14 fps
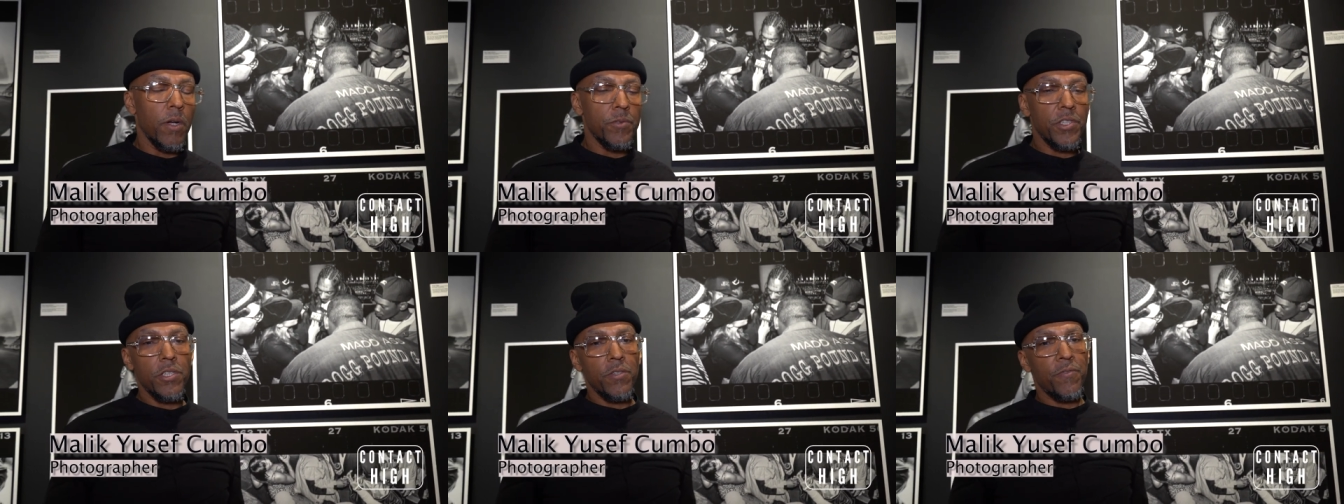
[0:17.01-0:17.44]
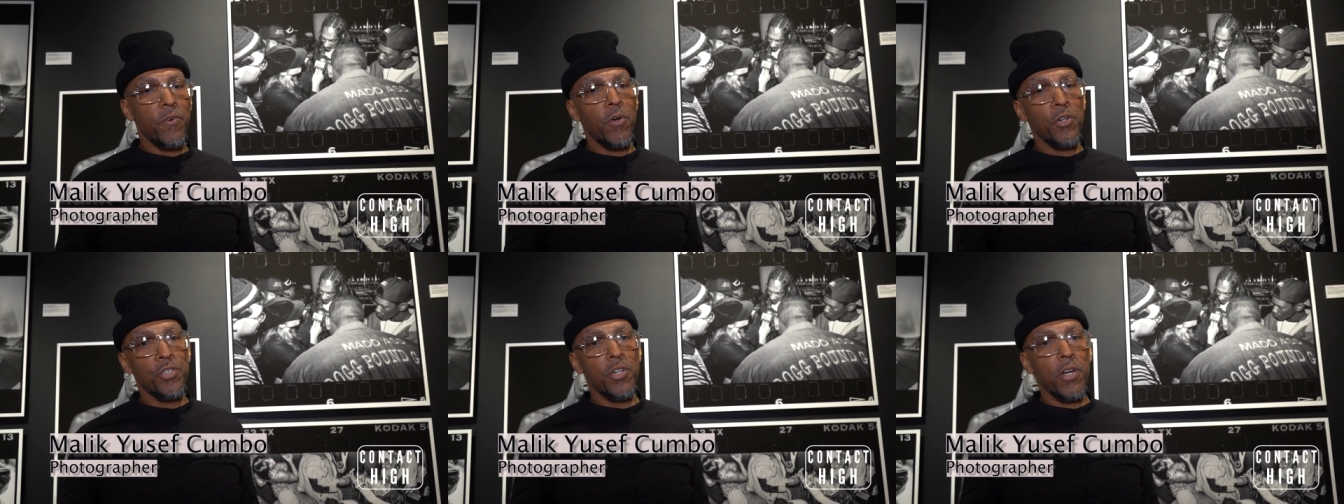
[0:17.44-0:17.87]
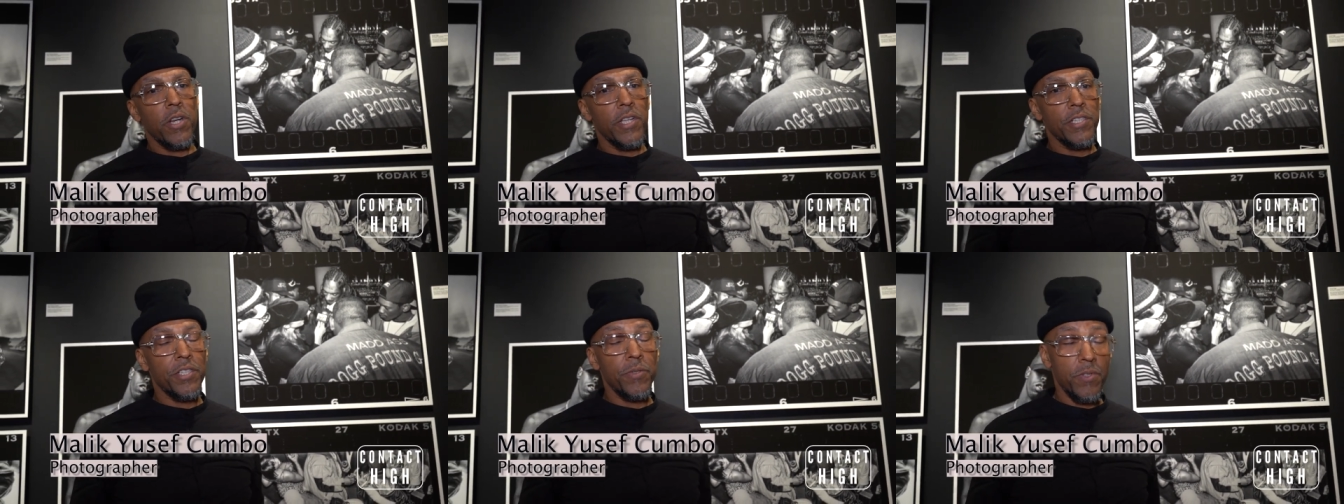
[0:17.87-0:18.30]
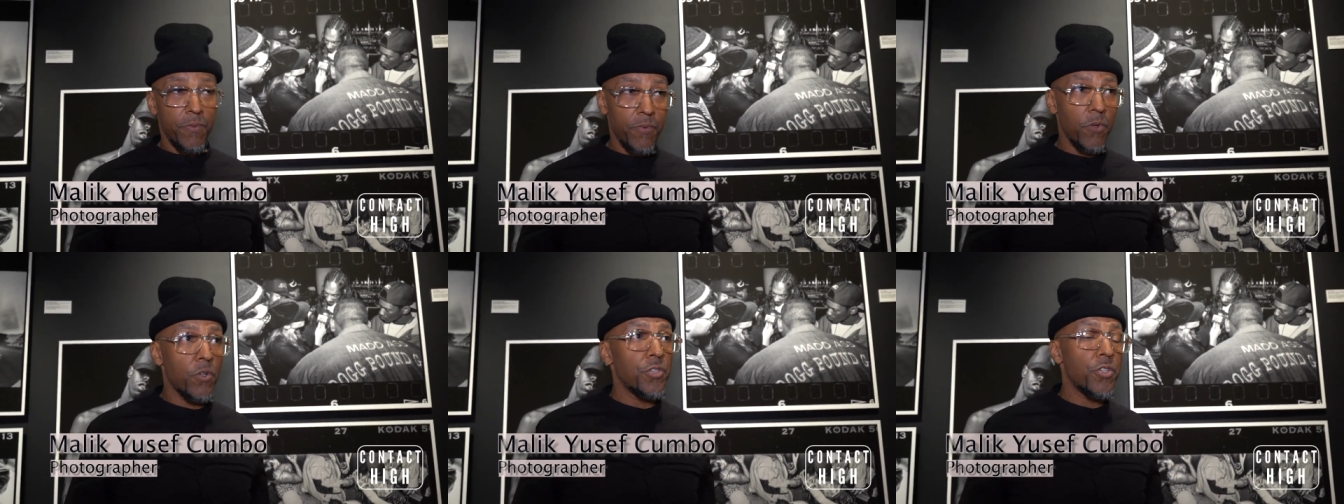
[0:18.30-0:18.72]
She's a photojournalist. She was a
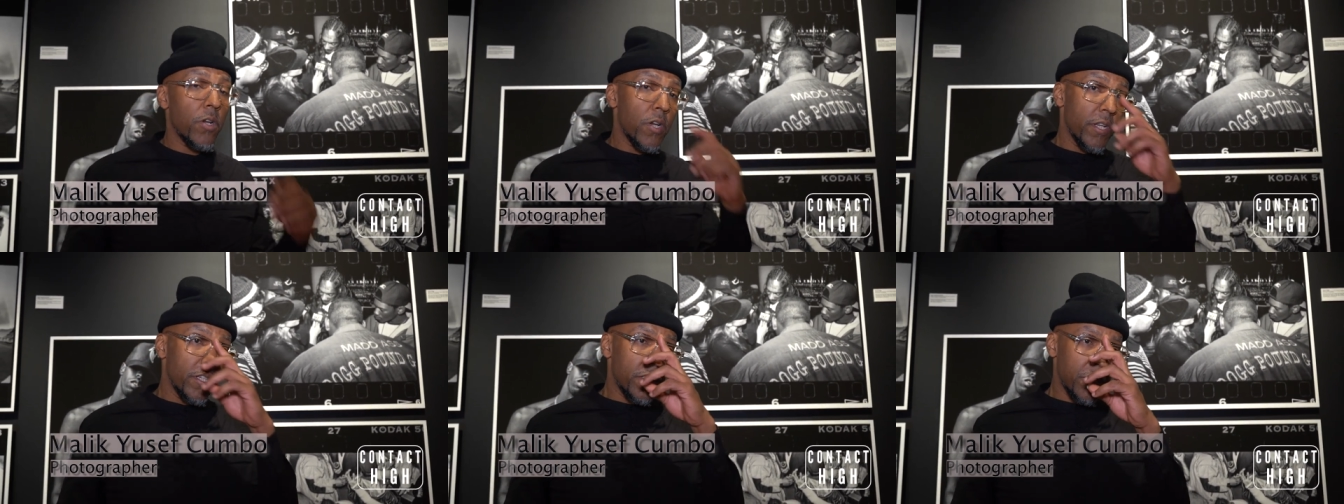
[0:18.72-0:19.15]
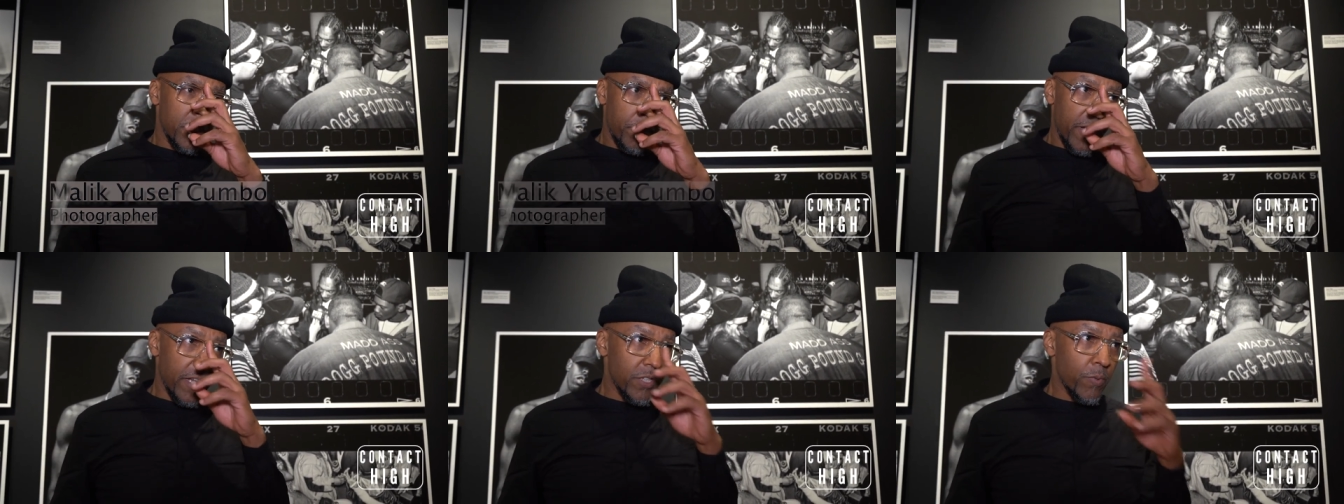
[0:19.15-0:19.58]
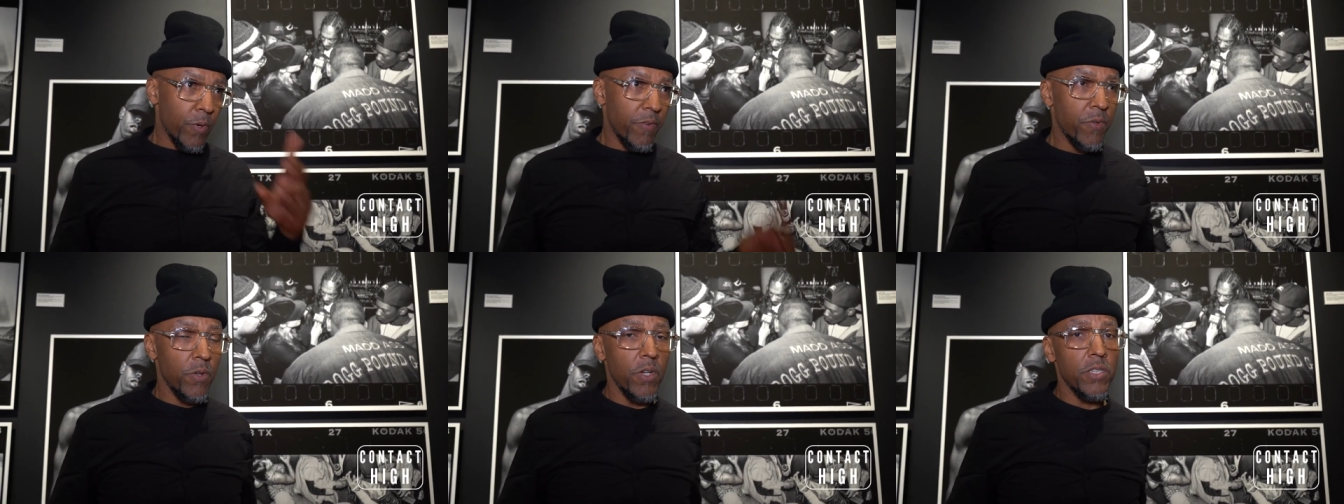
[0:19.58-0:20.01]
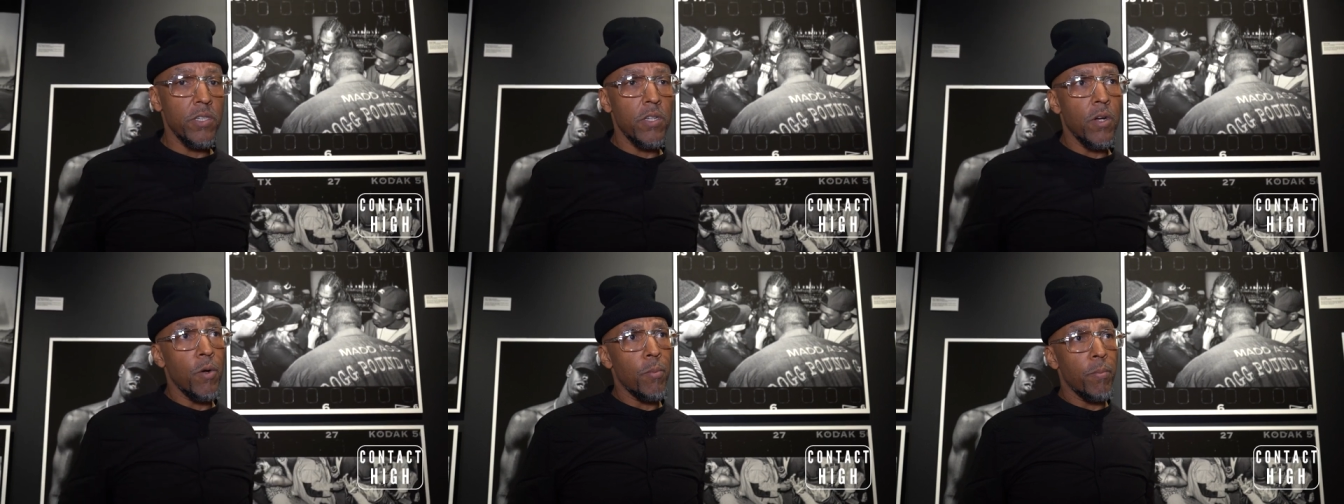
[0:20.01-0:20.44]
photojournalist. She's passed away a few years
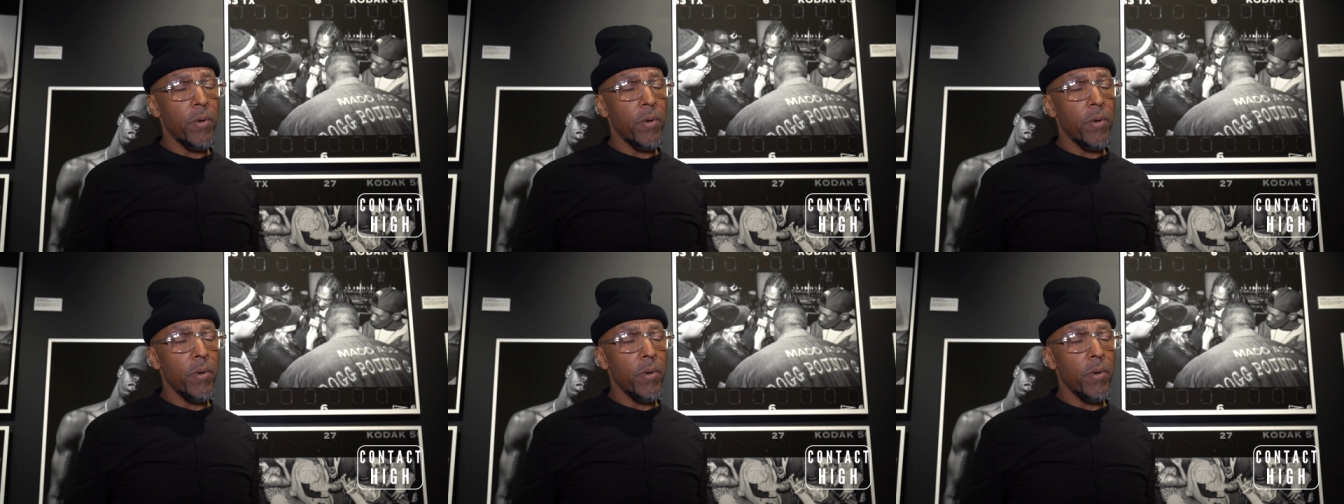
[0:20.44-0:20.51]
ago.